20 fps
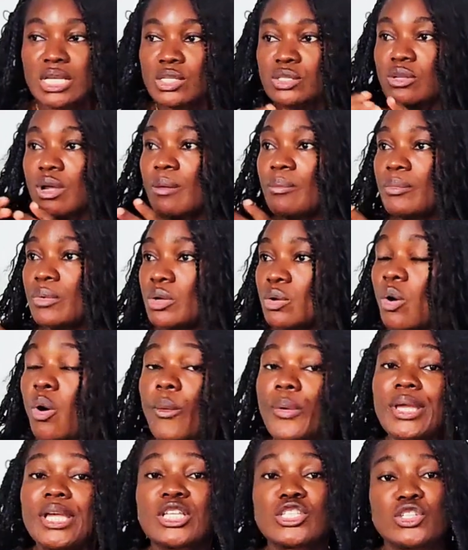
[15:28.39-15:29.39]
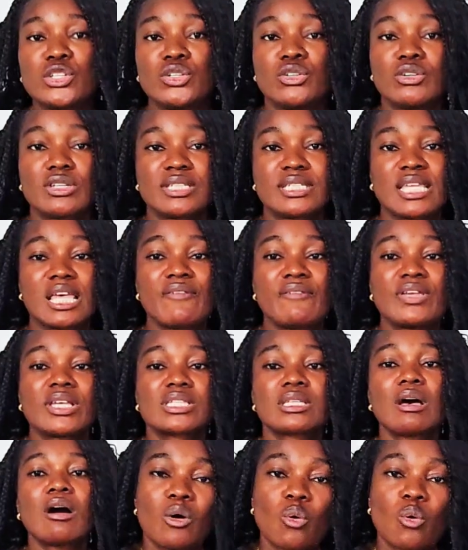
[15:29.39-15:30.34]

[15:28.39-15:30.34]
some going into your savings.